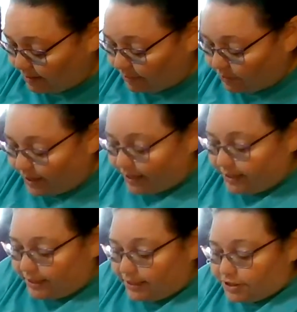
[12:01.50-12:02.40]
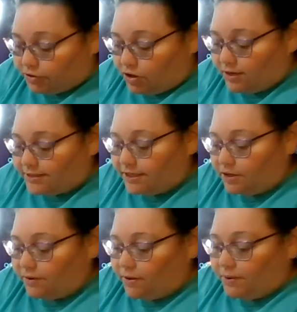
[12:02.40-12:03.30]
am located in Eastern
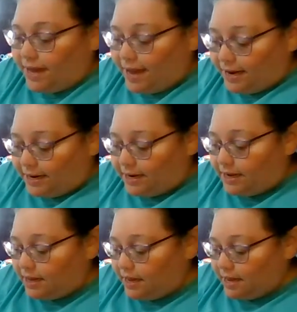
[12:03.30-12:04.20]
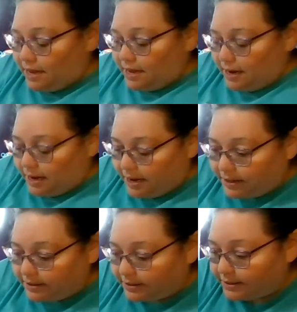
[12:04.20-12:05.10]
Ontario, Canada,
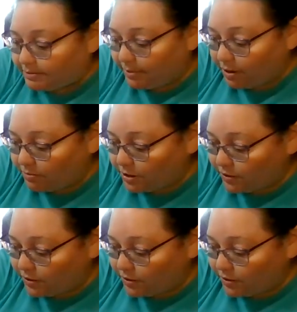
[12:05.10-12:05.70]
and this is my home